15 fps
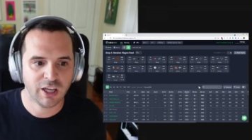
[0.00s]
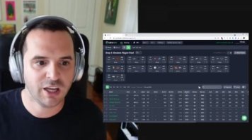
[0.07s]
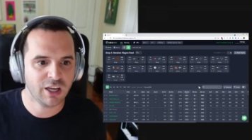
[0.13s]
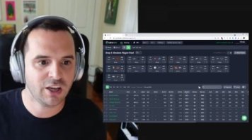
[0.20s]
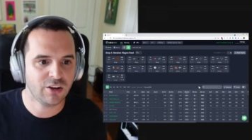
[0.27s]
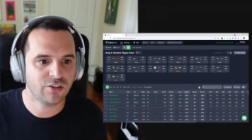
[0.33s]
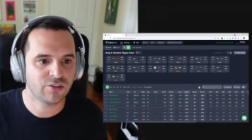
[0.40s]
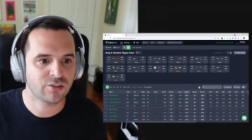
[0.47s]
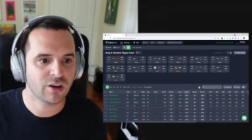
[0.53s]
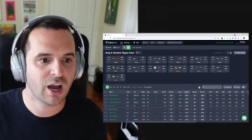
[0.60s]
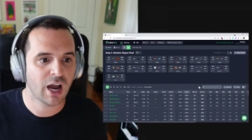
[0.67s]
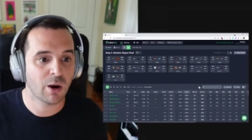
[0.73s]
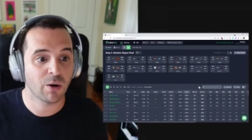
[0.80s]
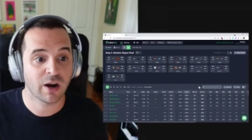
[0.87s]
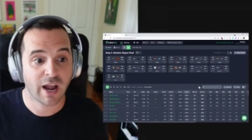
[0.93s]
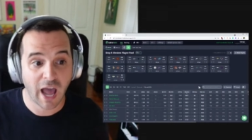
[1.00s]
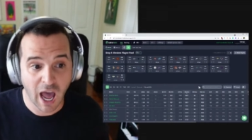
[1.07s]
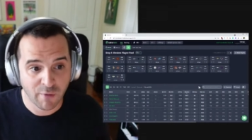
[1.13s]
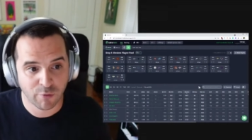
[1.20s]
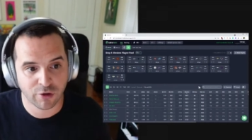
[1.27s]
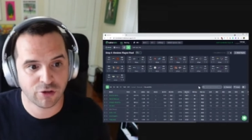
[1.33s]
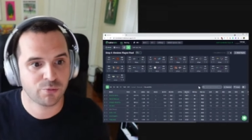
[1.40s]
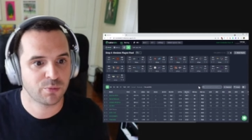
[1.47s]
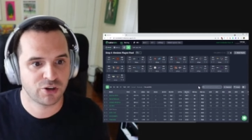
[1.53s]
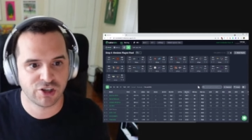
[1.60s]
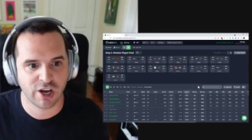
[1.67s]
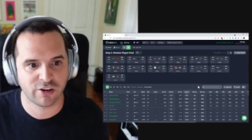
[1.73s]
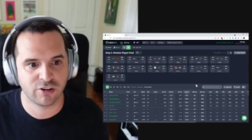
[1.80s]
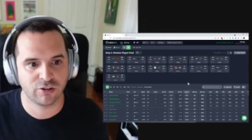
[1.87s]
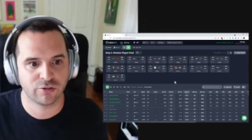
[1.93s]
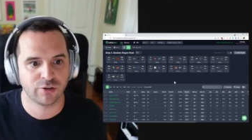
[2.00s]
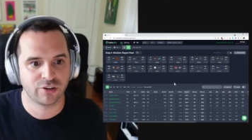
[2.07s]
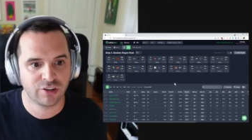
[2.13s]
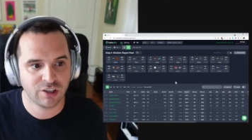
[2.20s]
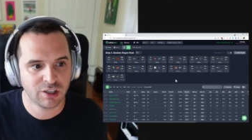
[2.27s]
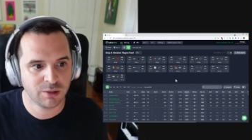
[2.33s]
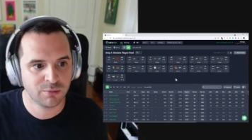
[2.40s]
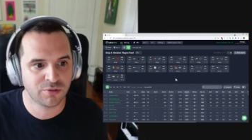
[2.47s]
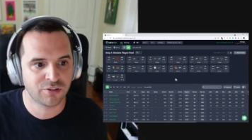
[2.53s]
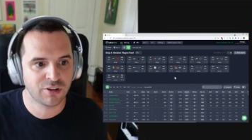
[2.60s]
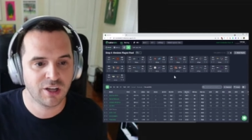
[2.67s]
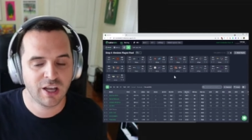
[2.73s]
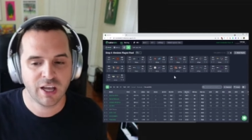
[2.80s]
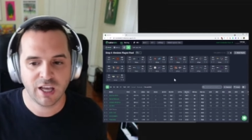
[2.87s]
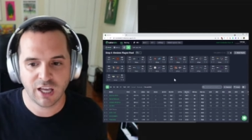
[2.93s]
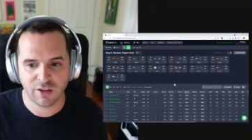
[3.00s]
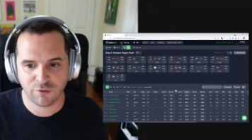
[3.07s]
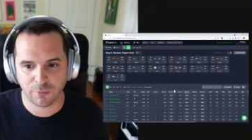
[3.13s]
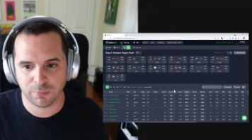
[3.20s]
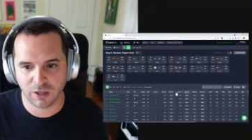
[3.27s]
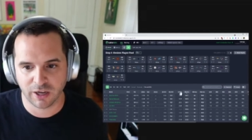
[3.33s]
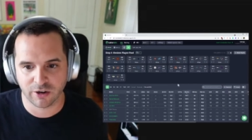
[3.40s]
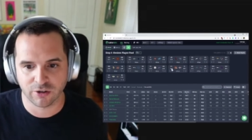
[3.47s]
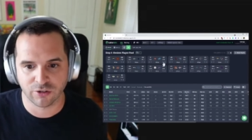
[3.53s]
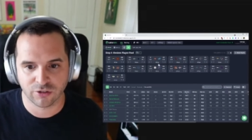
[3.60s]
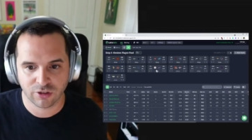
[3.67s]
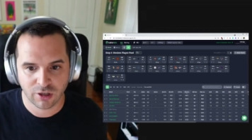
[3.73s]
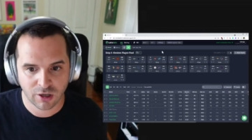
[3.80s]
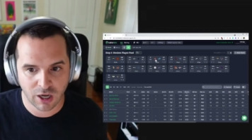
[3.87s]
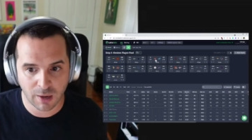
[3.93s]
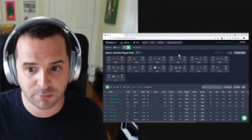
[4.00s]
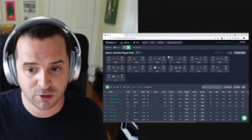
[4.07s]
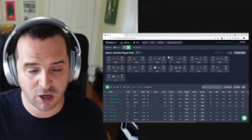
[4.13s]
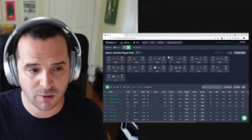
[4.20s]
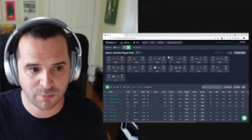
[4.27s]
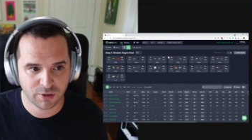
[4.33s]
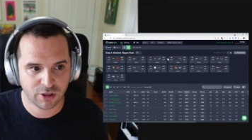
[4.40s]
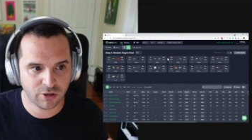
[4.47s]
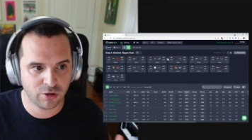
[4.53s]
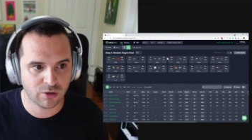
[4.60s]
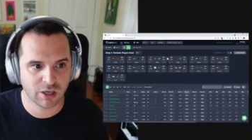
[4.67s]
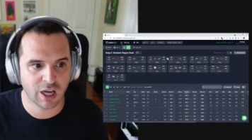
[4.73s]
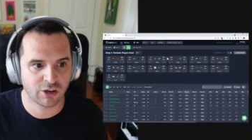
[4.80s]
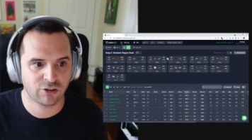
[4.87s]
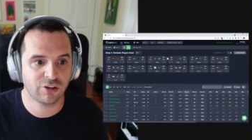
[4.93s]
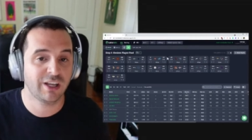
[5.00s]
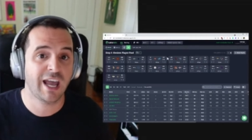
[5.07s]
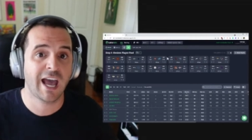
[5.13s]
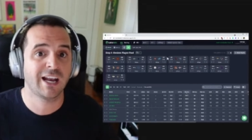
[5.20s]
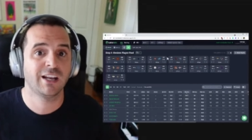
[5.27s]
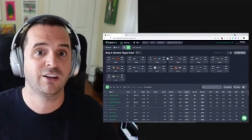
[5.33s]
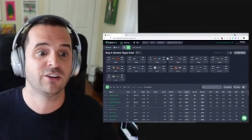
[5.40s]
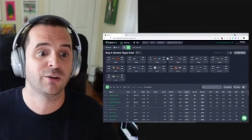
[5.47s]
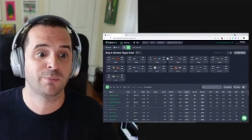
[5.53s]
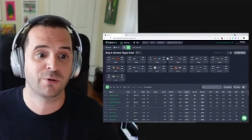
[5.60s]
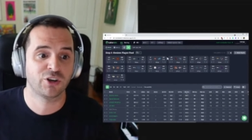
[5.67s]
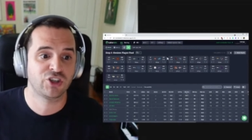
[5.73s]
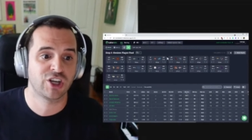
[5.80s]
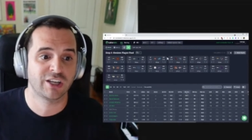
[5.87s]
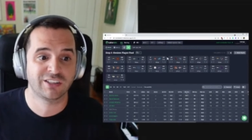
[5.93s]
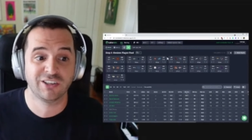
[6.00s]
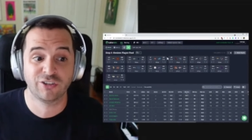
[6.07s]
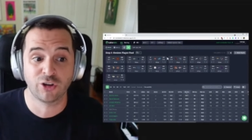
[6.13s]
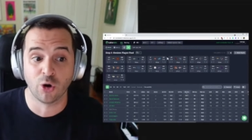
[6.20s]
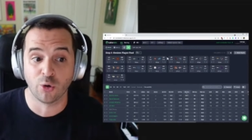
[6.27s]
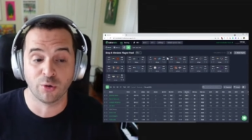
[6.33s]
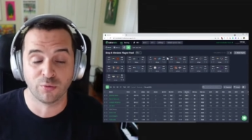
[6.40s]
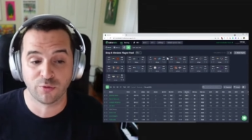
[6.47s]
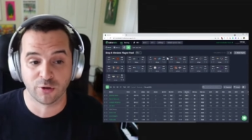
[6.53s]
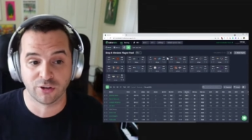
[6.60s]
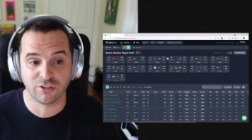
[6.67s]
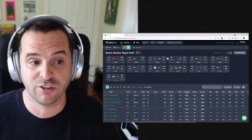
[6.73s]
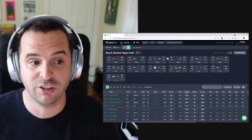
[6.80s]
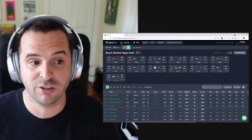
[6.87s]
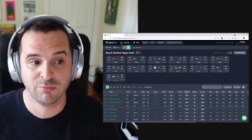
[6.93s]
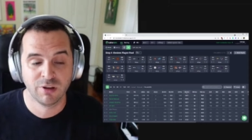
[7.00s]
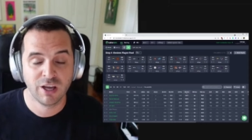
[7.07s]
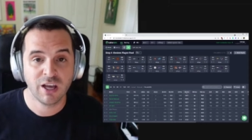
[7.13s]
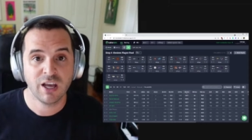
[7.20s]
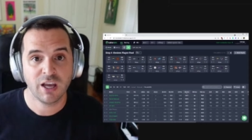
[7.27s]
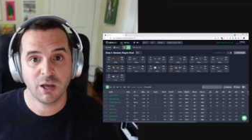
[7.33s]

is our average projections for teams and for players. Up top, you can actually edit the projected total for a team.